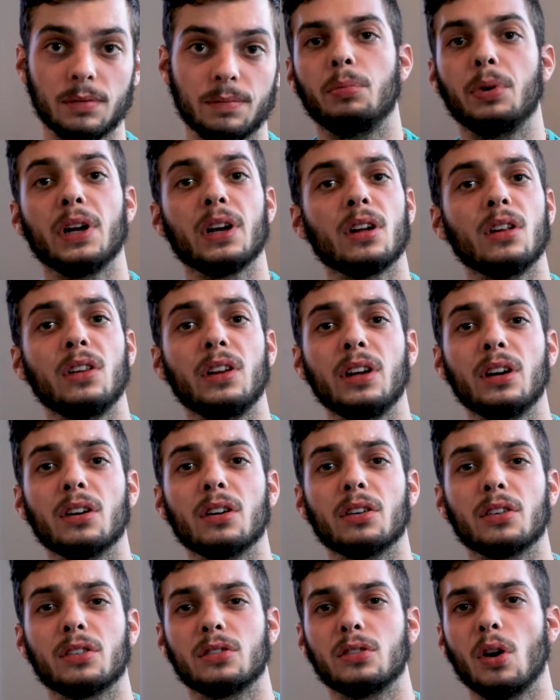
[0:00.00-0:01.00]
Being a
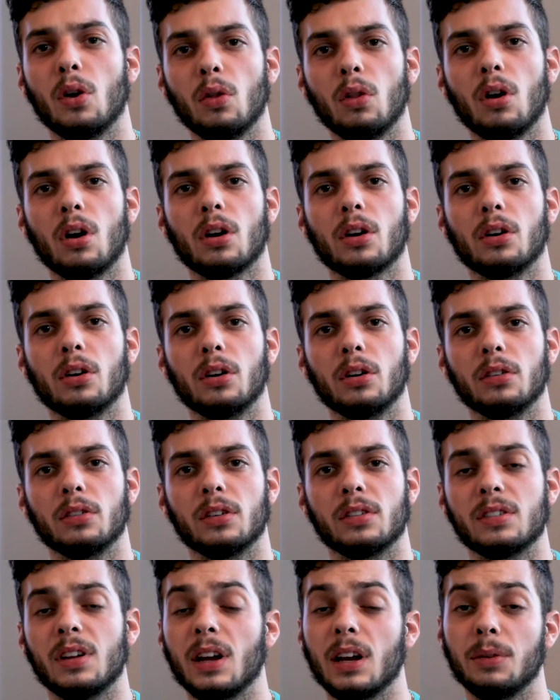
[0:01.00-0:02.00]
leader is no longer the
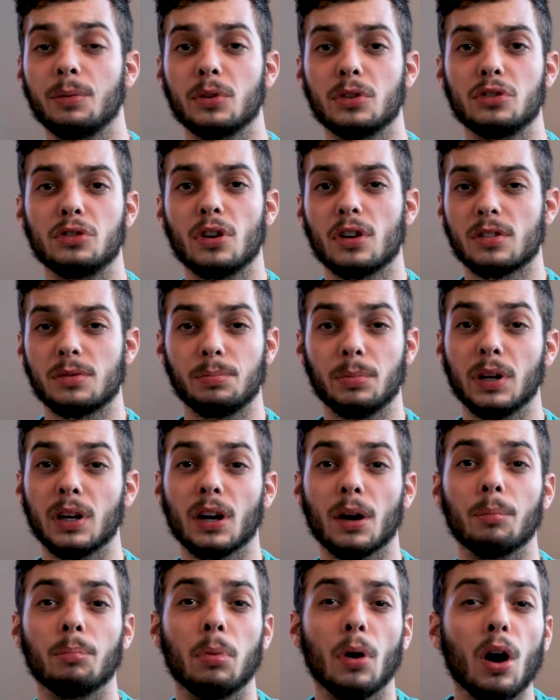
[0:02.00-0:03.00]
same as just being
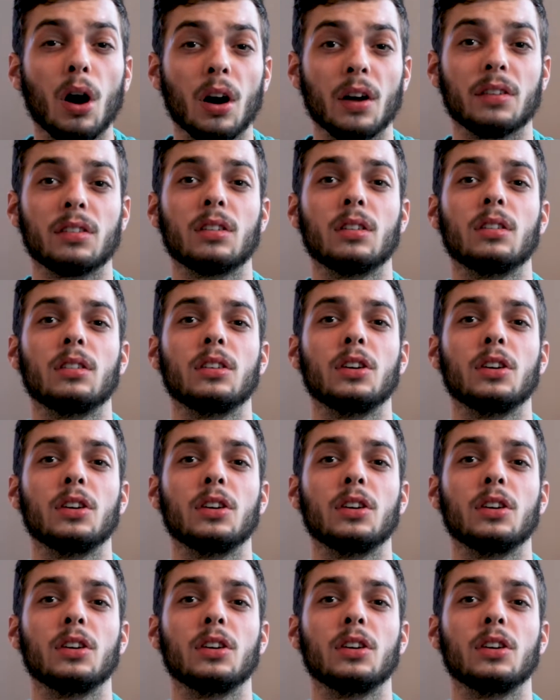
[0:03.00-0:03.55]
a boss.